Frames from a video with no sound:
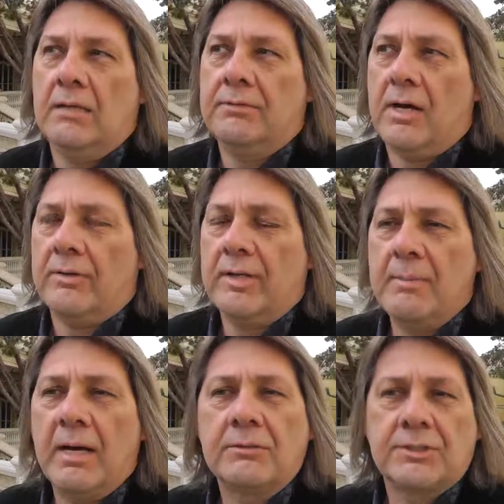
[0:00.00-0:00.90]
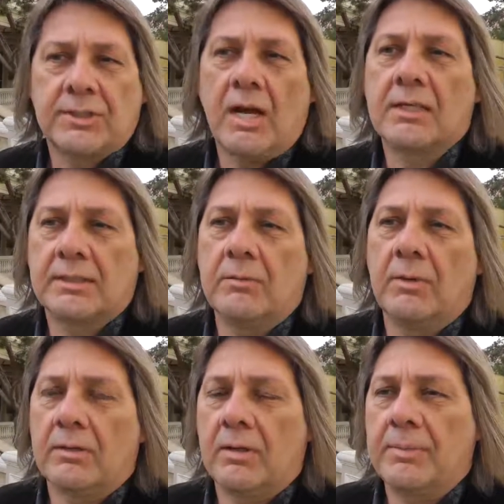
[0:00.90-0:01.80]
via email, just asking
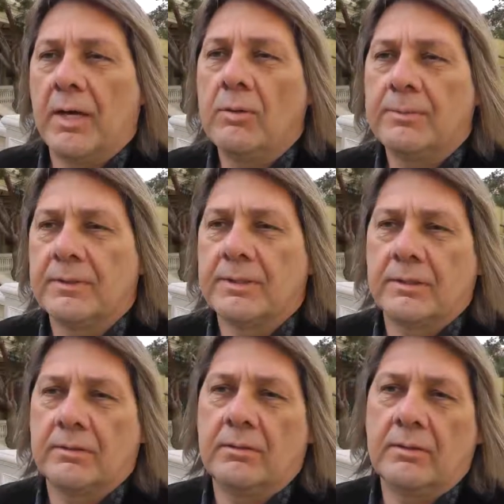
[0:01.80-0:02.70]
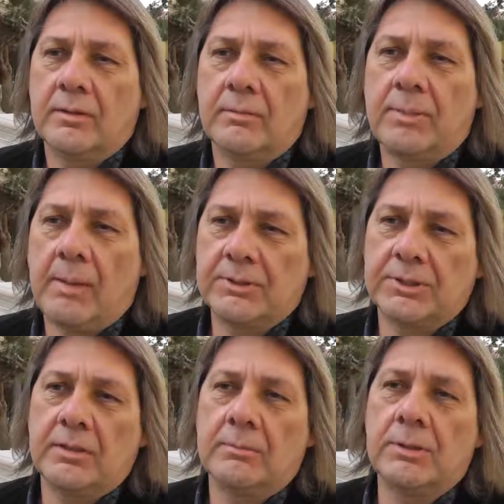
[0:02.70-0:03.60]
whether I'd be open to them
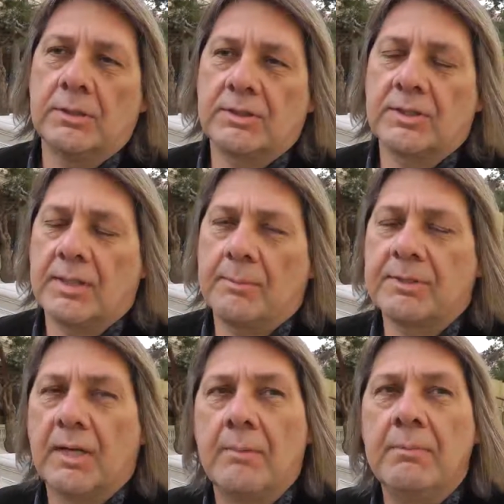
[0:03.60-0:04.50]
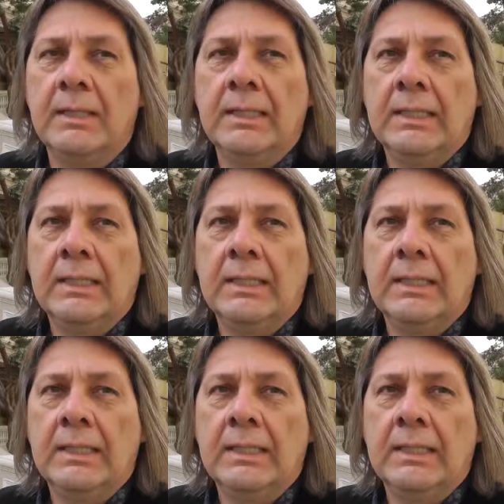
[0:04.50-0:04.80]
publishing the books at some time.